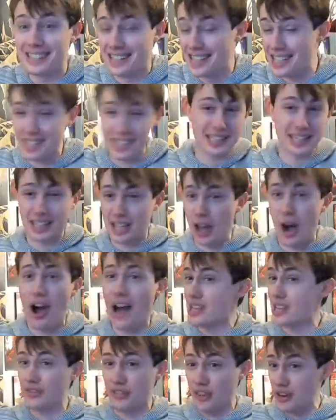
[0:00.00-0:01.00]
This is a
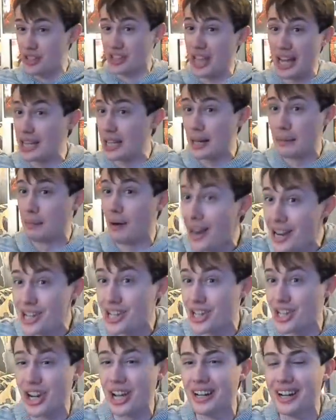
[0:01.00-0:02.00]
cause for
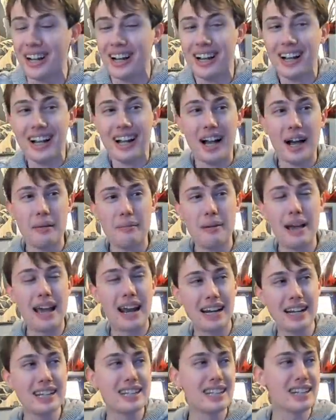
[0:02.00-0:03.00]
celebration. Man,
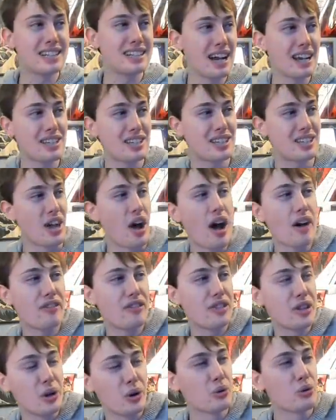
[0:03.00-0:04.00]
I need to dust off
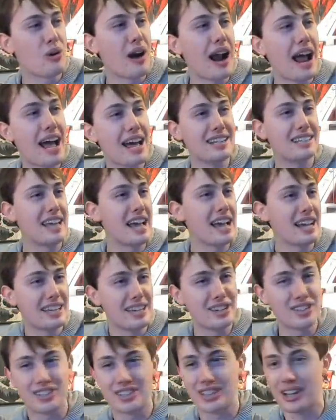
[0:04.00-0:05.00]
the old rad
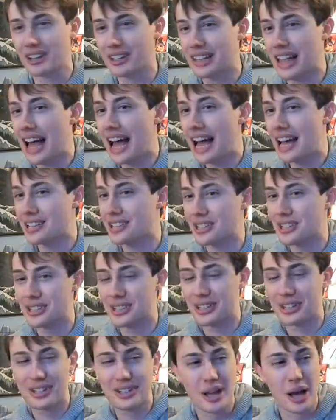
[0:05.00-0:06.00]
Tekking sunglasses
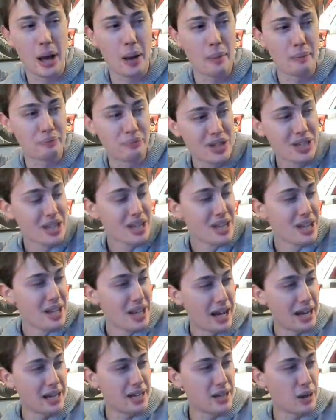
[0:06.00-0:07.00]
and um,
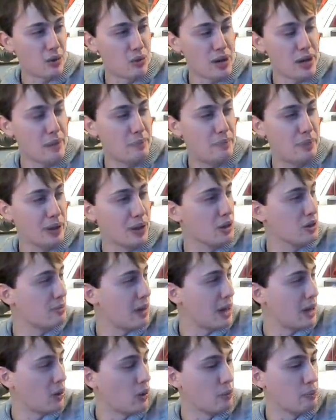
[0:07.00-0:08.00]
I need to rebuild
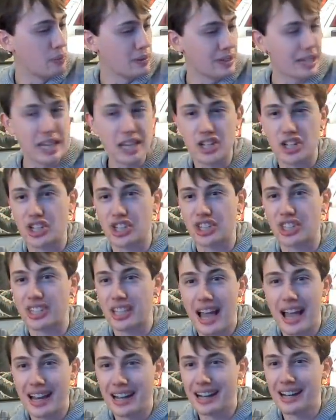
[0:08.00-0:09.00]
my whole bleach
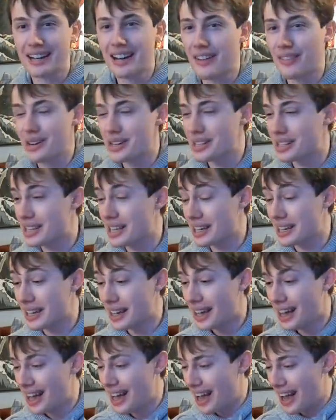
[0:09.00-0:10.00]
set and everything.
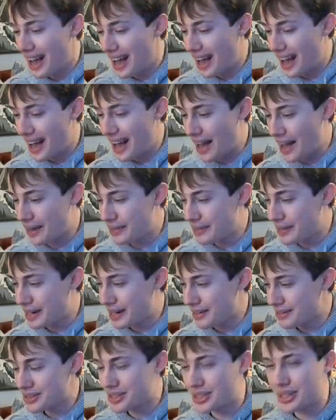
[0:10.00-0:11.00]
Ah, oh, man,
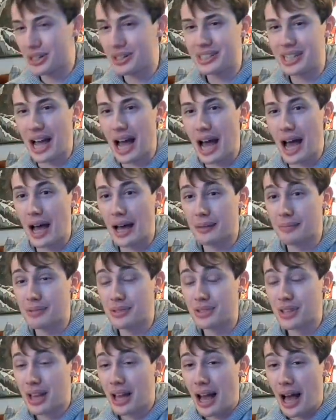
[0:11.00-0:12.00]
that was good
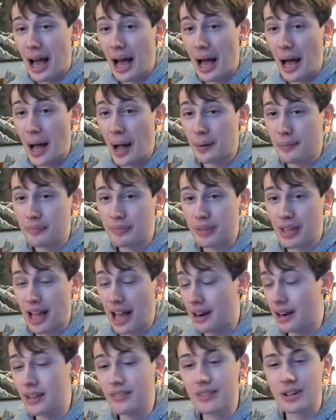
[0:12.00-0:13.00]
times. Um,
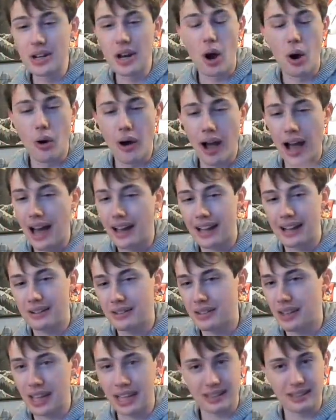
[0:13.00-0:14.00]
I don't even know how to
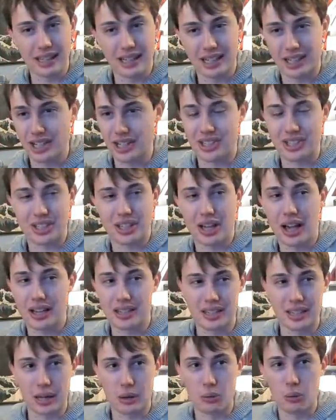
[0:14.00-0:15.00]
like like
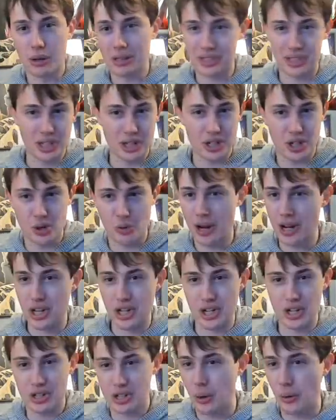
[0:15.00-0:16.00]
discuss like what
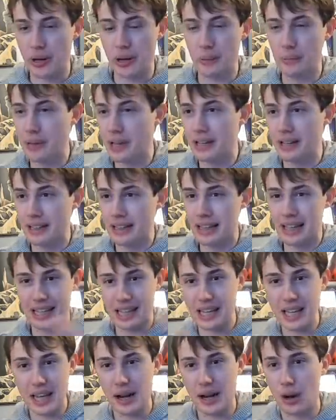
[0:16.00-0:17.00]
situation it's going to be in in like
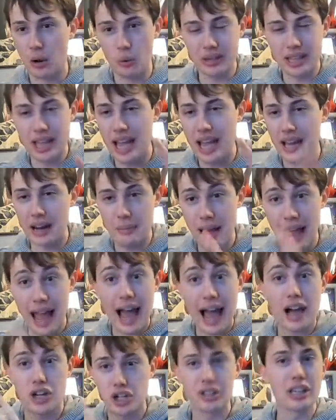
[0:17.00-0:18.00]
a year when the anime
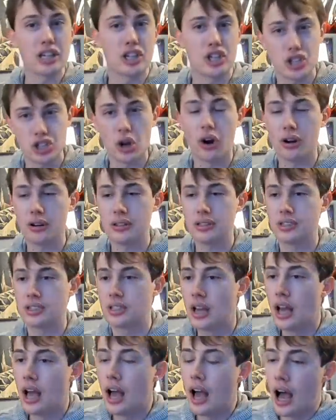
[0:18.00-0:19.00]
actually
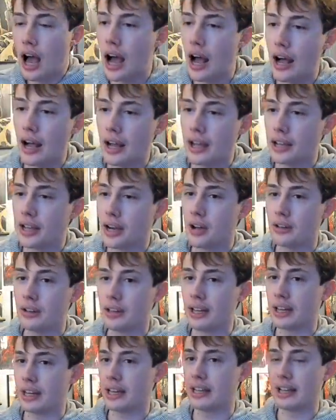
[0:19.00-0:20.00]
starts. Uh, you know,
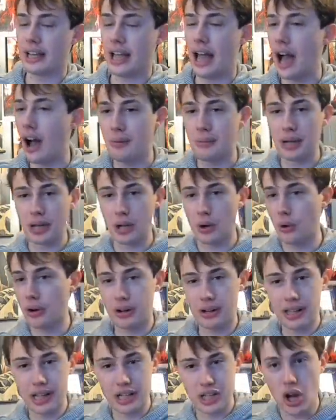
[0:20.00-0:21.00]
like like how am I going
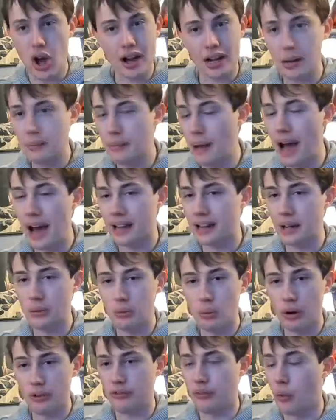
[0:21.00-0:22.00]
to like talk about it
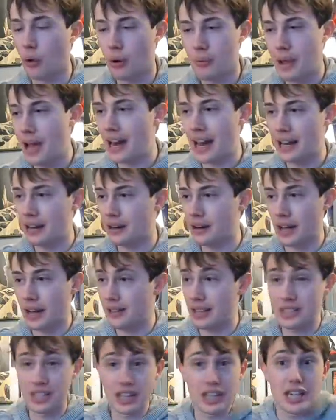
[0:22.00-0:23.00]
in what format? I
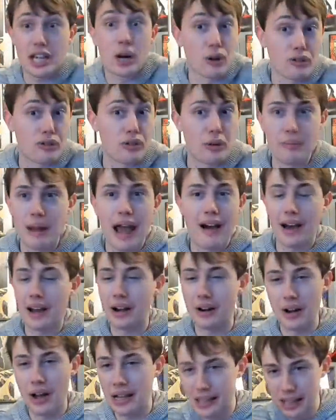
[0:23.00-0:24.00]
don't. That's a year from now. I
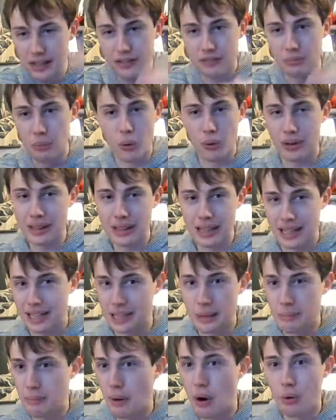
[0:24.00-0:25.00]
don't. know. I live more in like
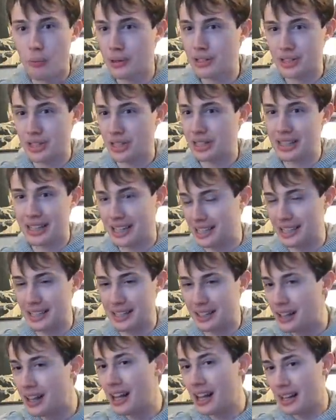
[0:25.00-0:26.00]
the moment and like
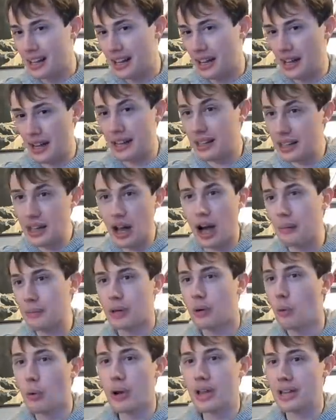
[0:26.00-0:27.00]
the
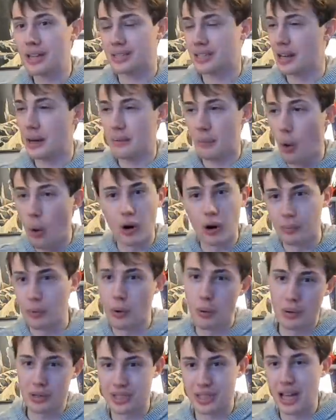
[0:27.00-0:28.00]
incoming weeks, and I'm
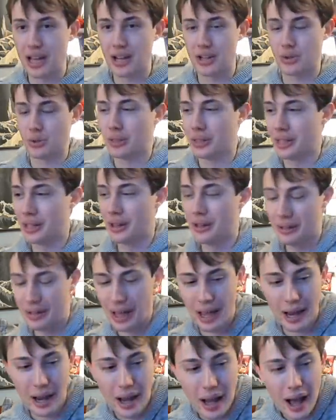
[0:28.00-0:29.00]
horrible with scheduling.
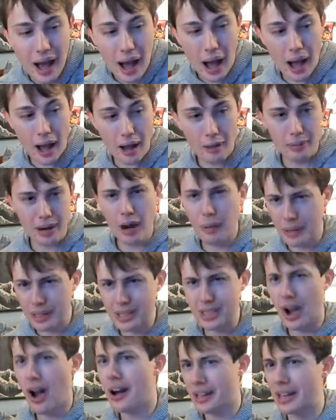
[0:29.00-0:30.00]
Okay, uh, but I'll be
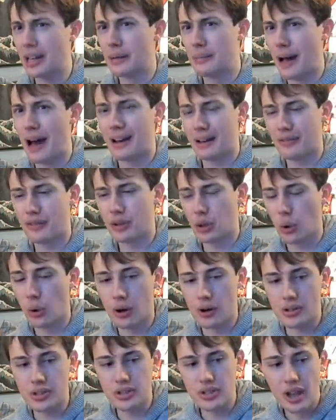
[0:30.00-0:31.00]
talking about it, of
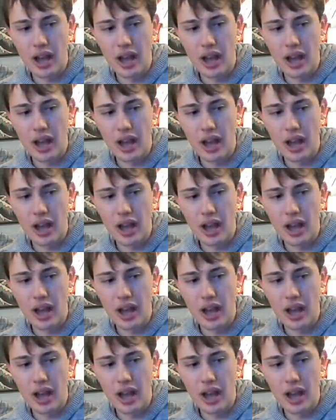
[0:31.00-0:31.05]
course.